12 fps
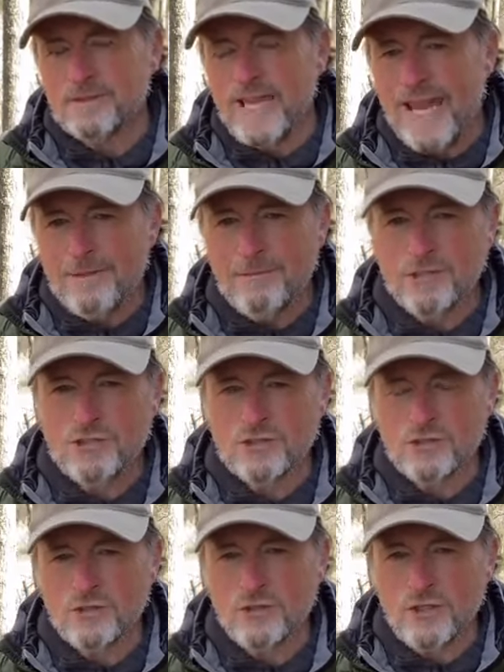
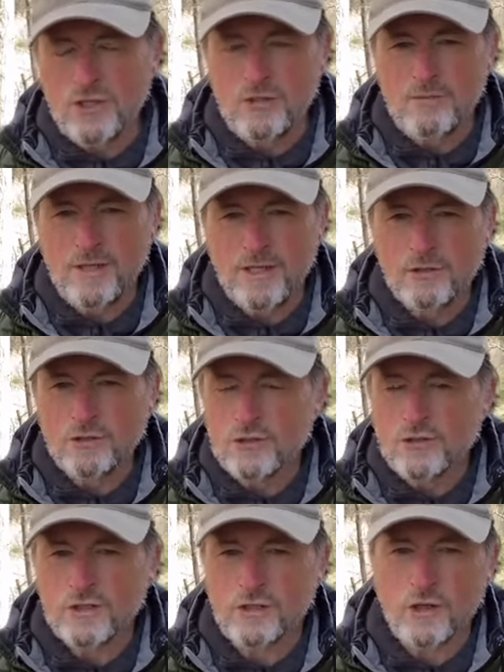damage to the human ear
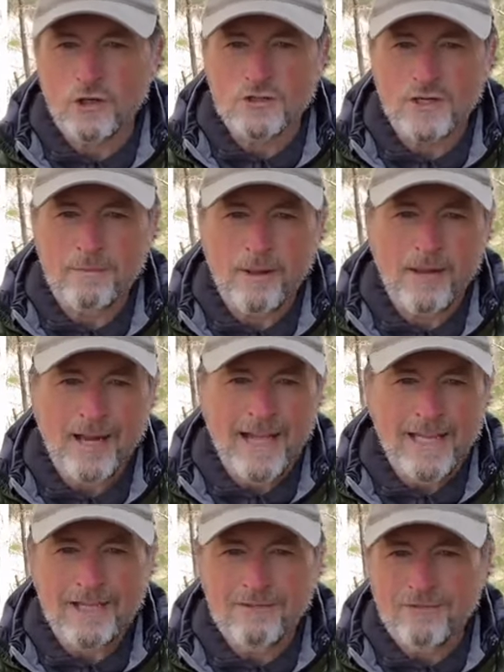usually occurs at about
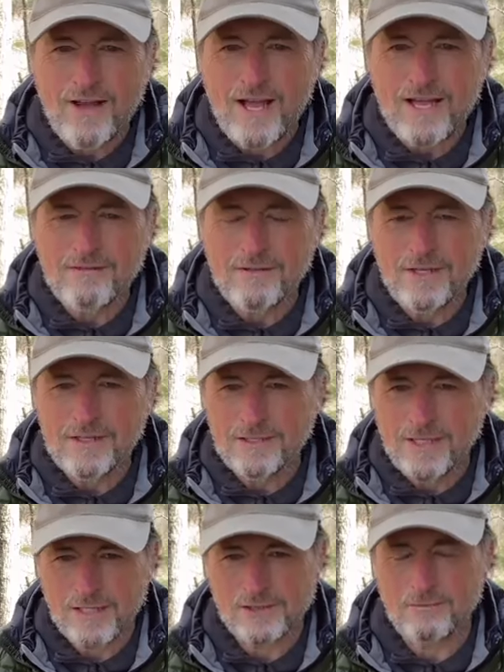85
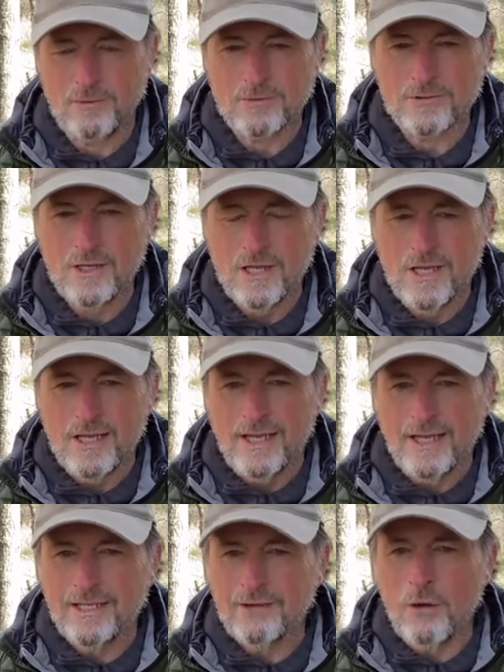decibels.
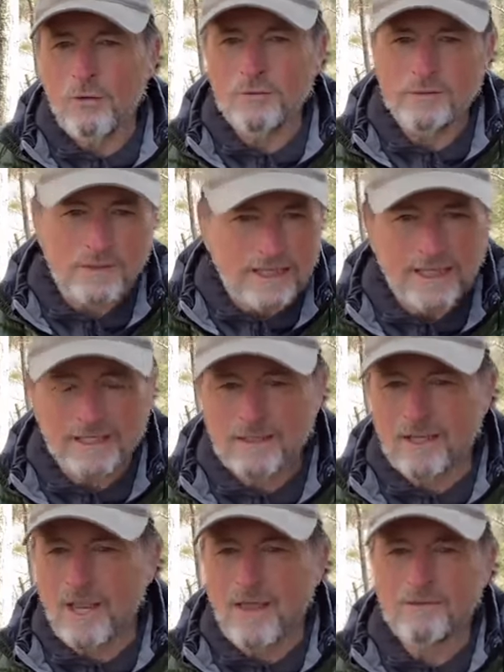And again,
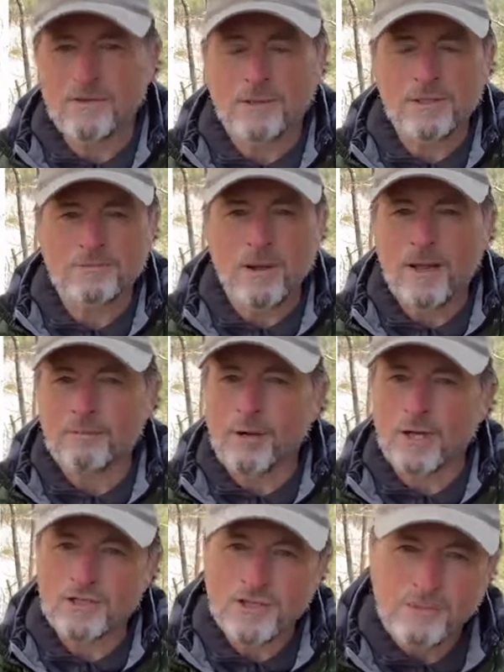a lot of it depends upon
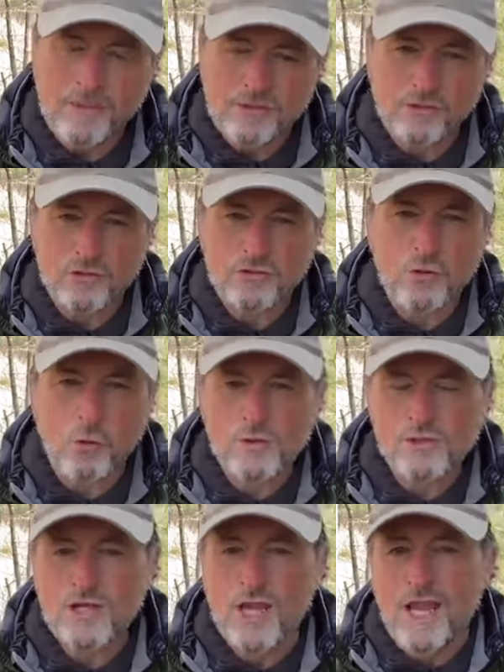proximity to the
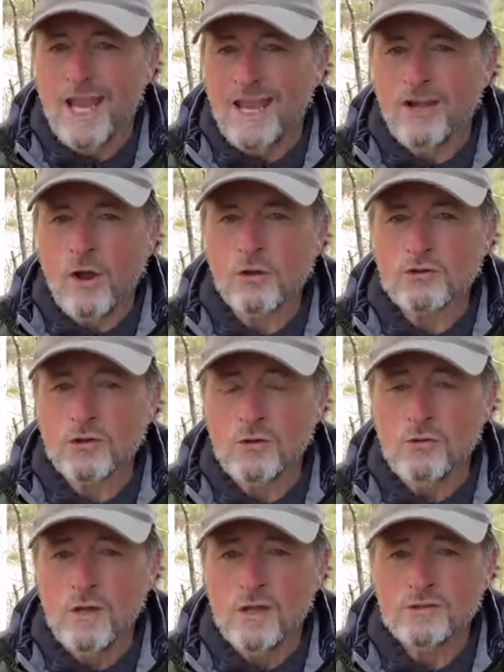source and
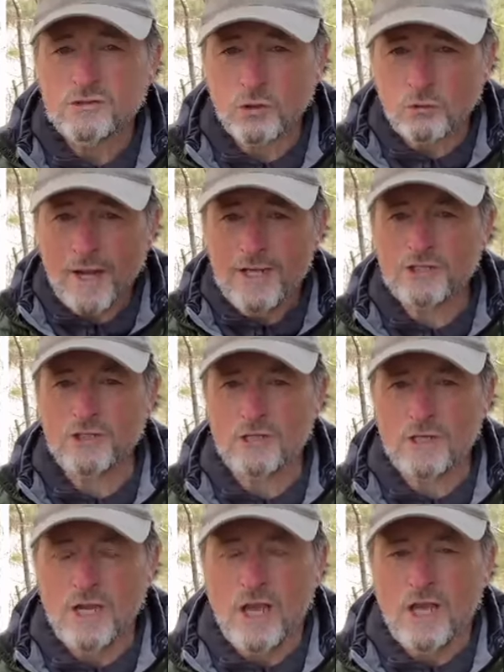also duration.
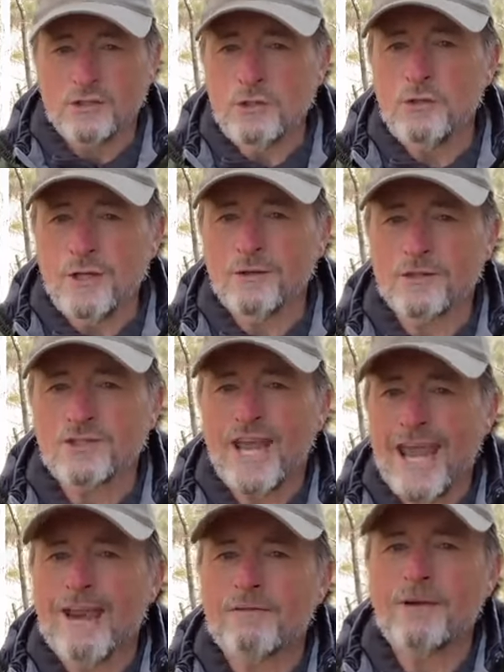Do you hear this
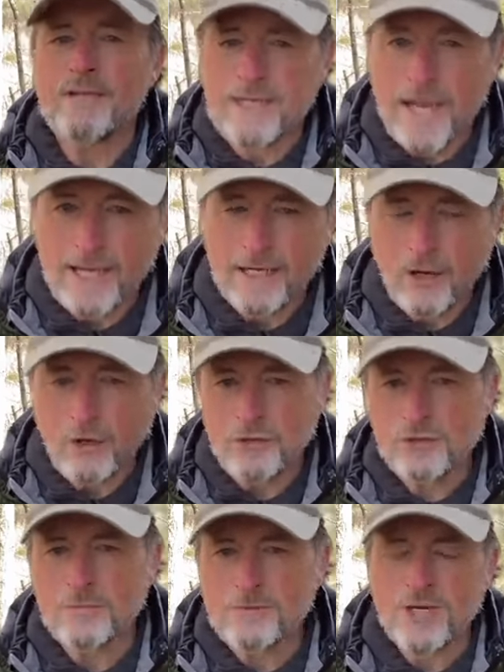every day? Are
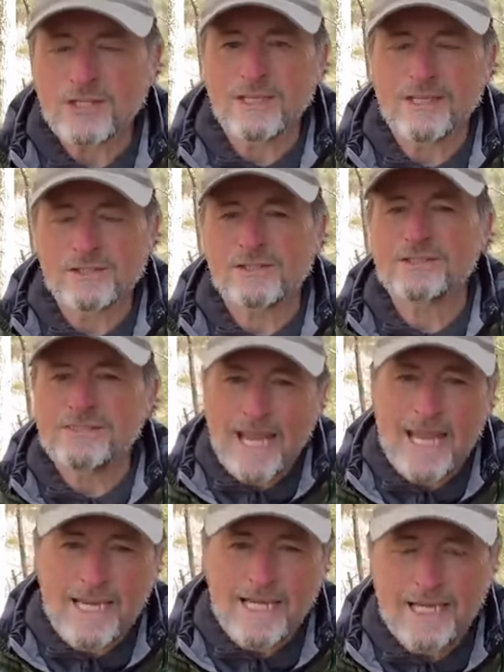you subjected to this
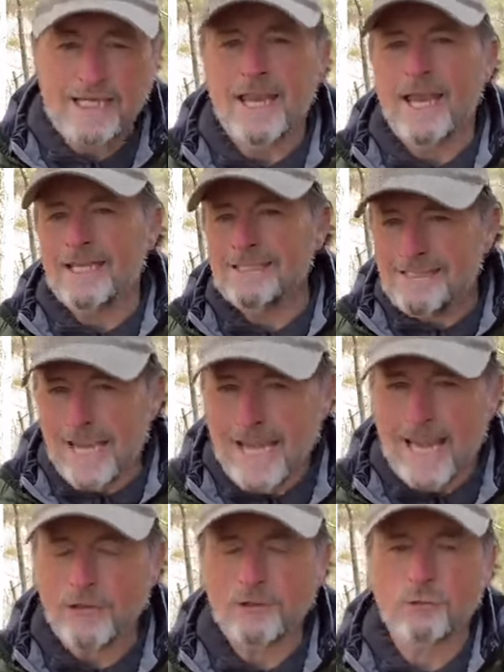day in,
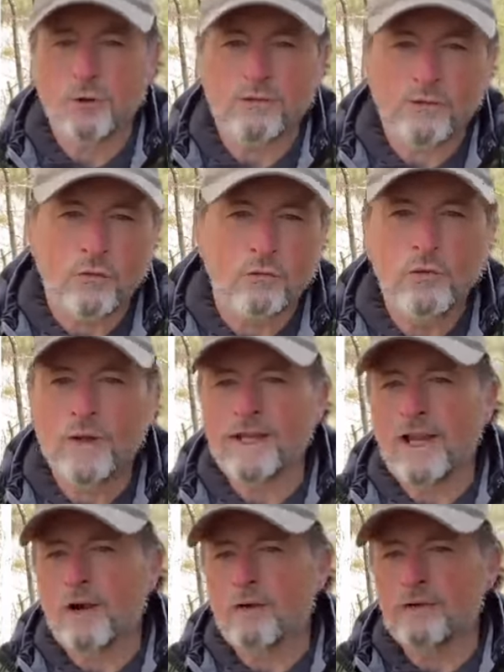day out? You work for a
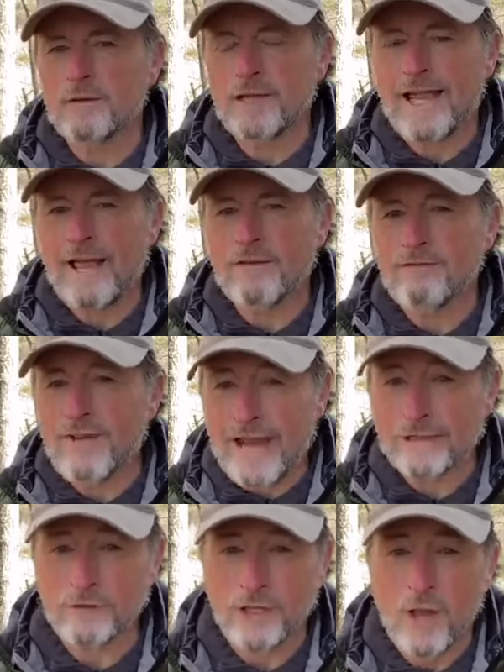really loud
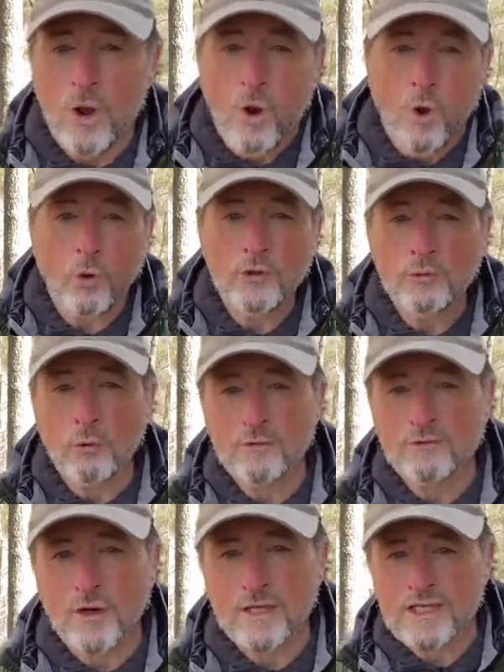factory, or you
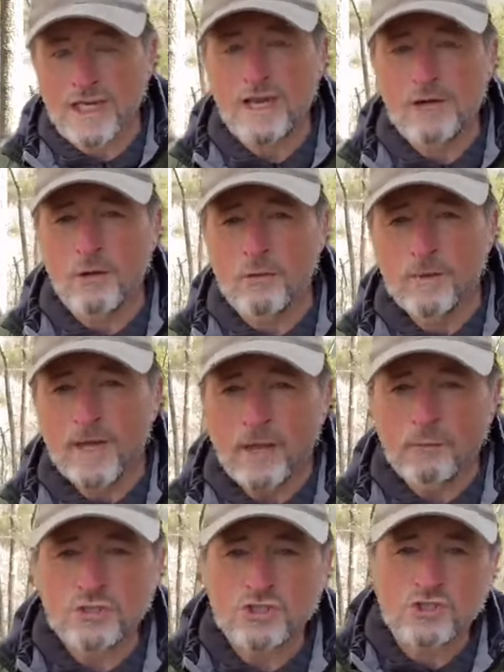work for a kennel
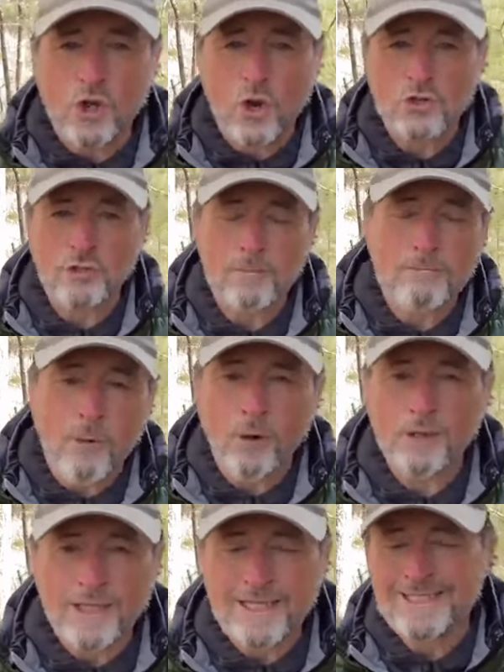in which dogs are
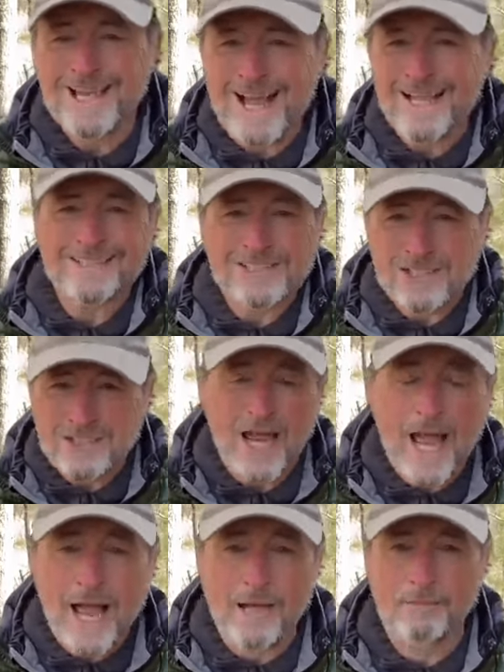barking
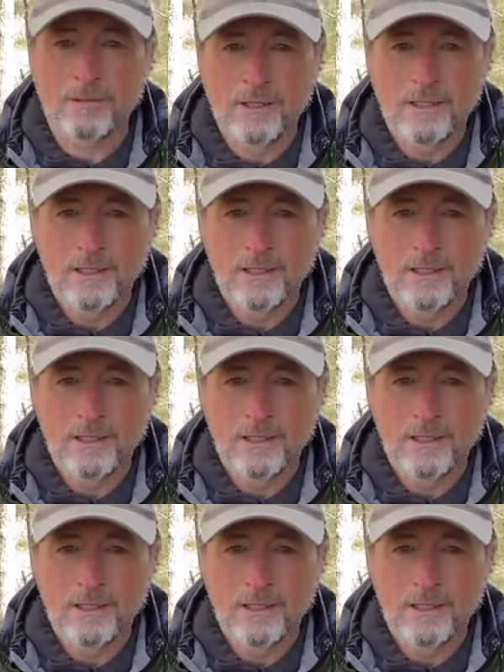nonstop.